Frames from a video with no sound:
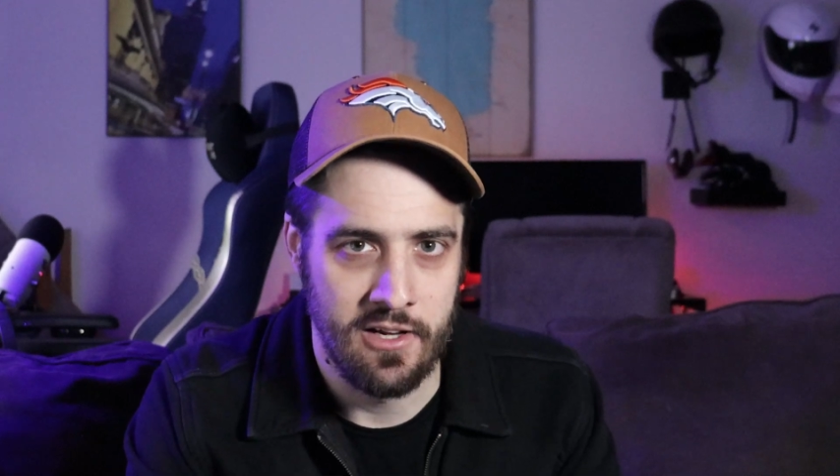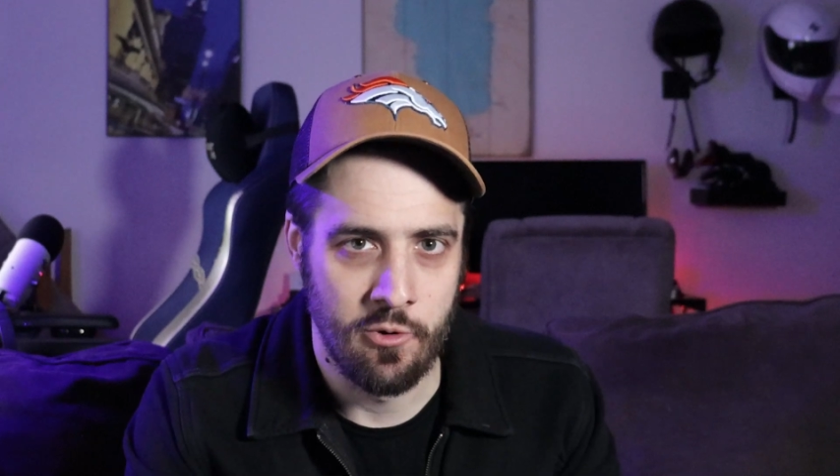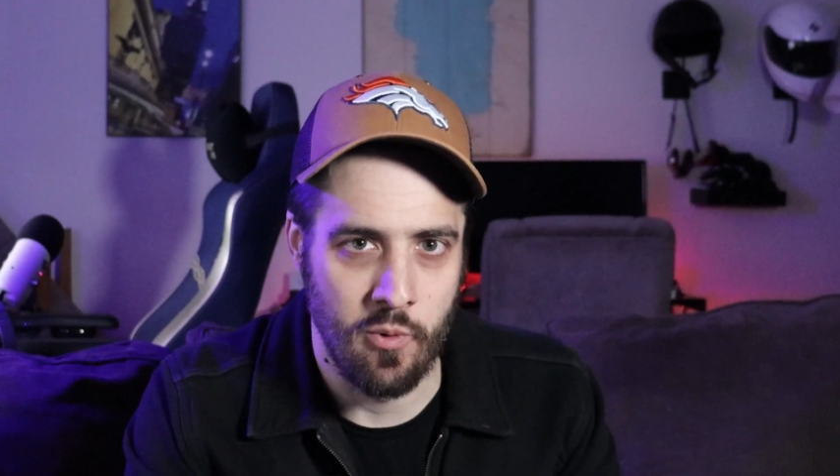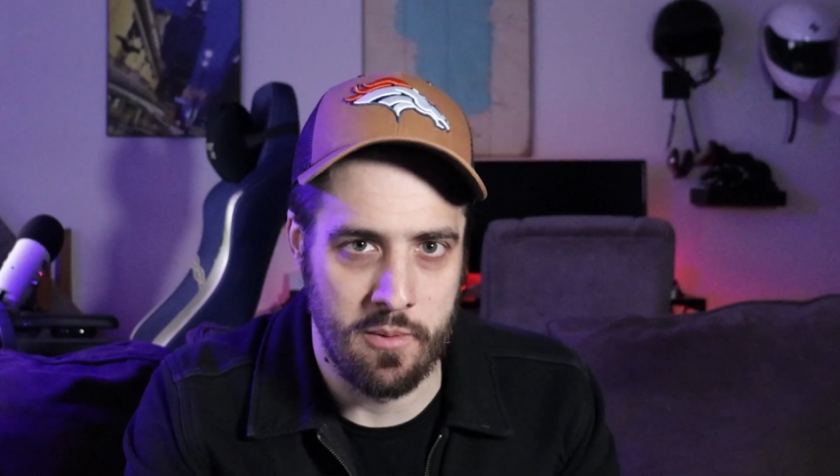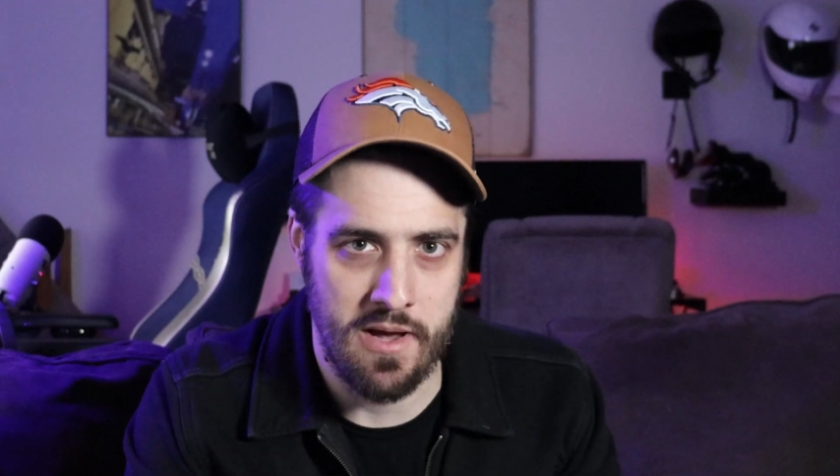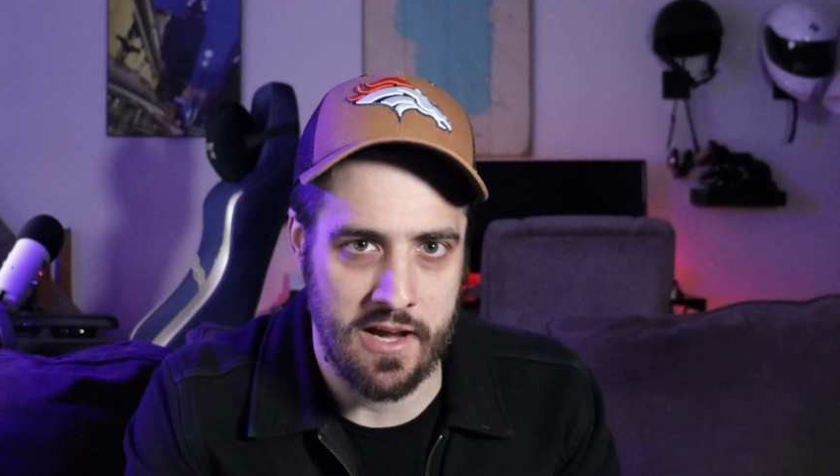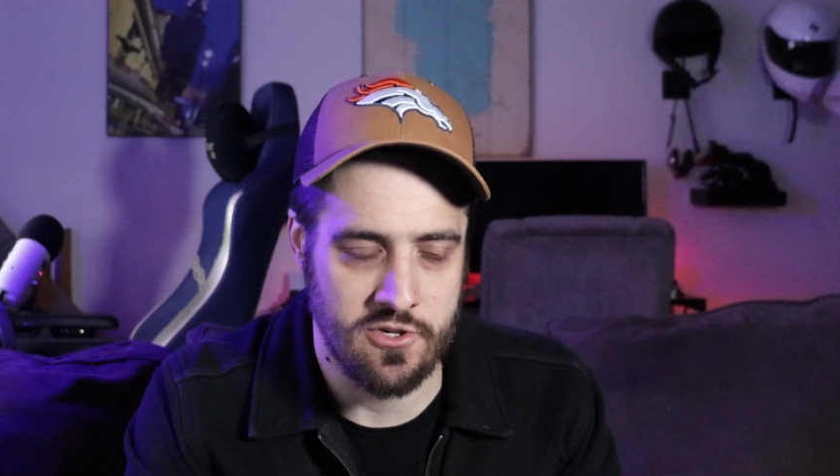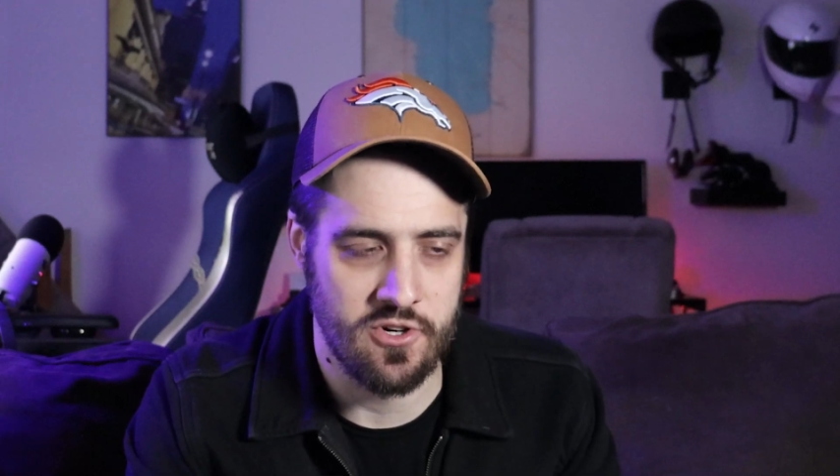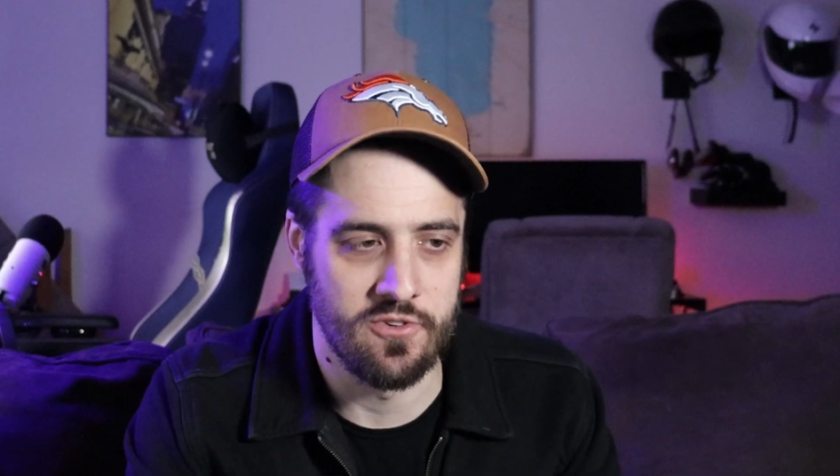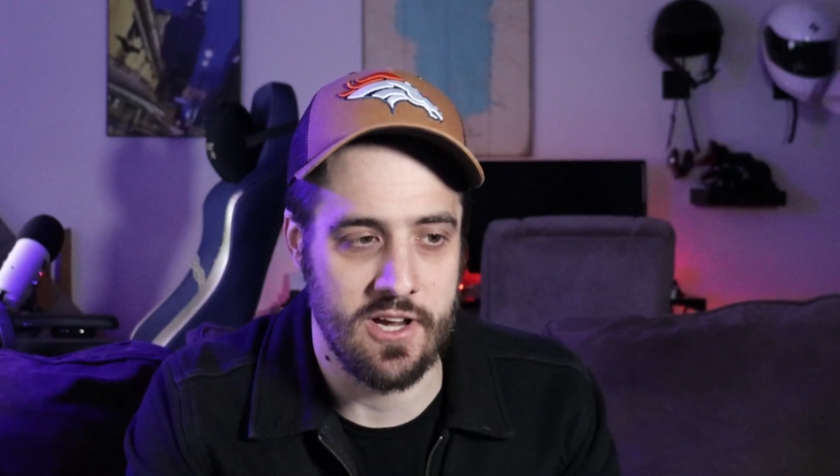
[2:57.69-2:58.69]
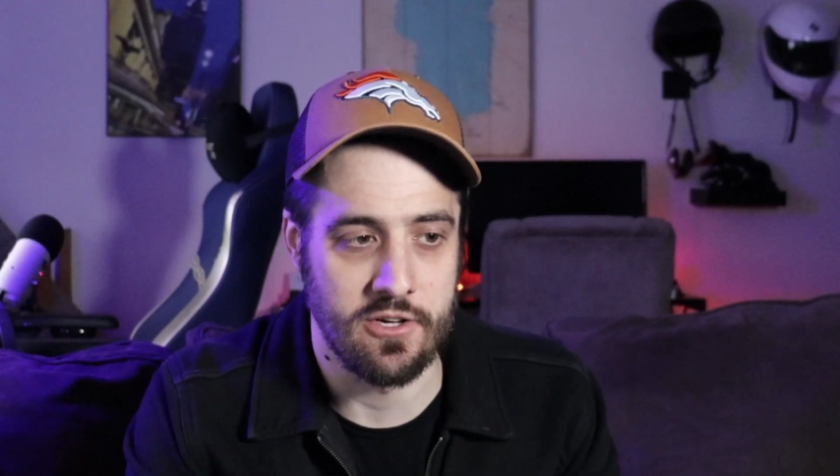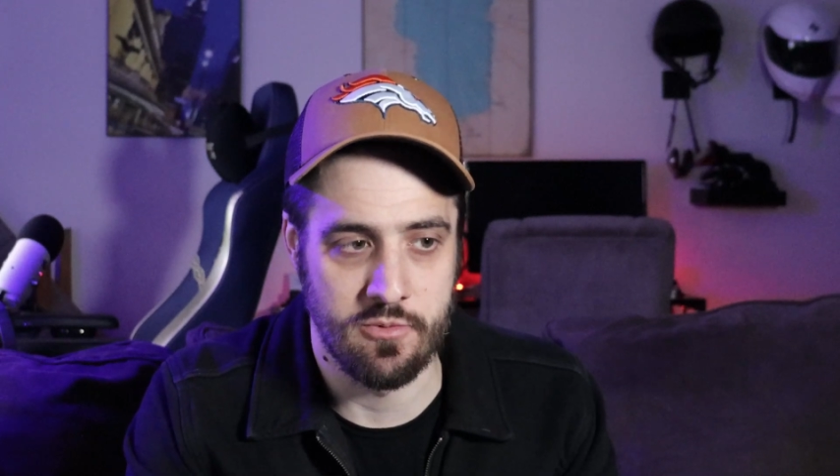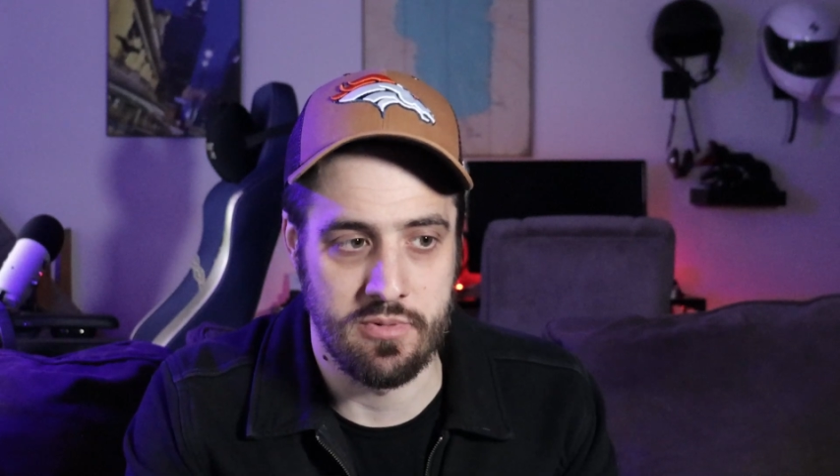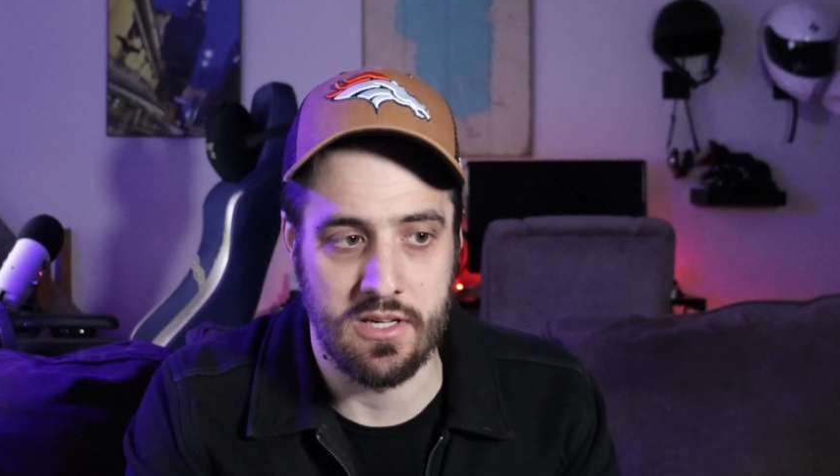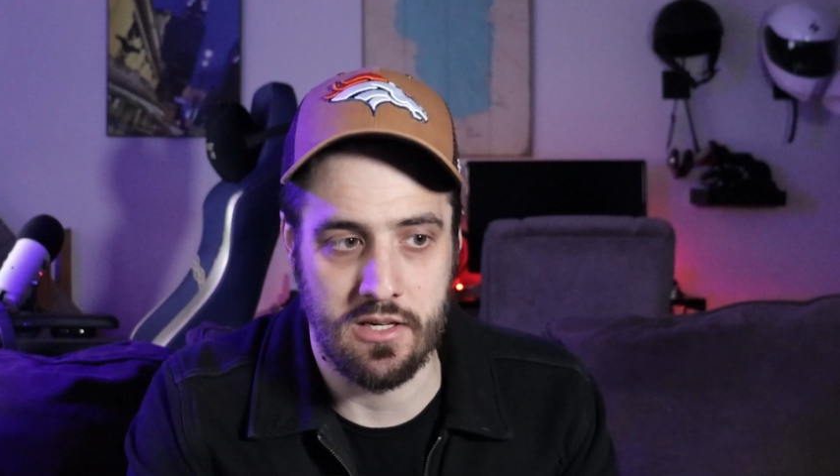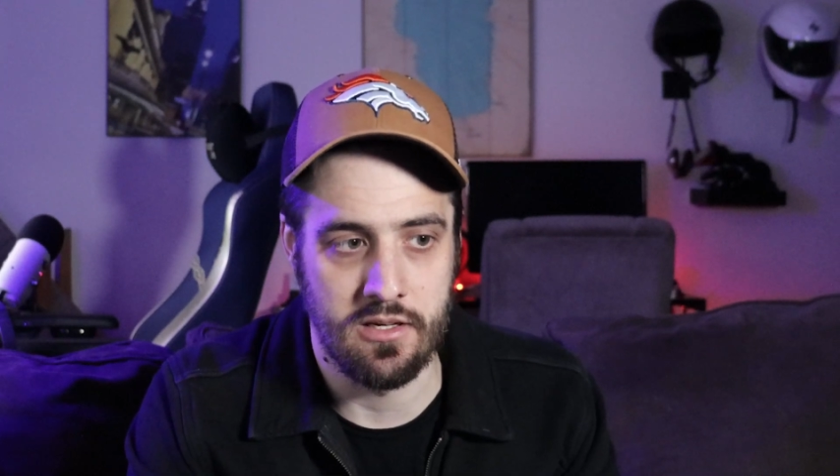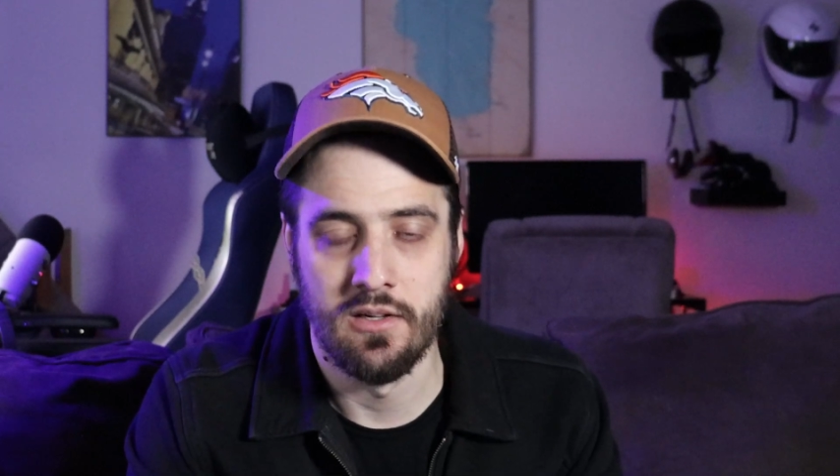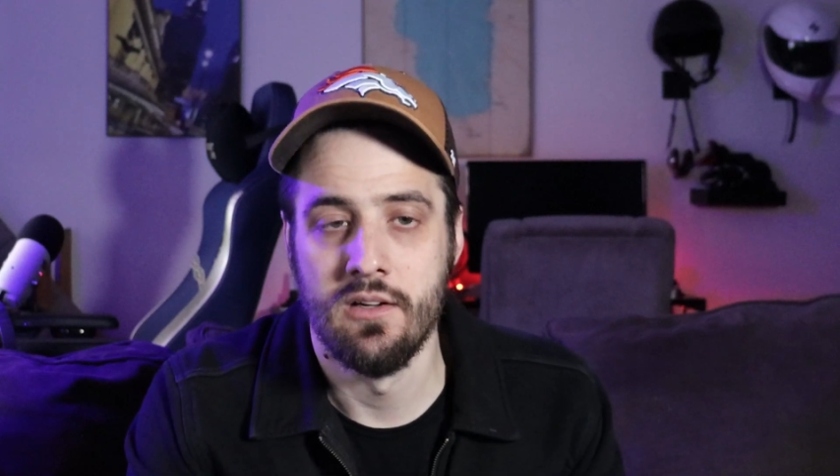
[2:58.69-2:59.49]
when M3GAN turns out to be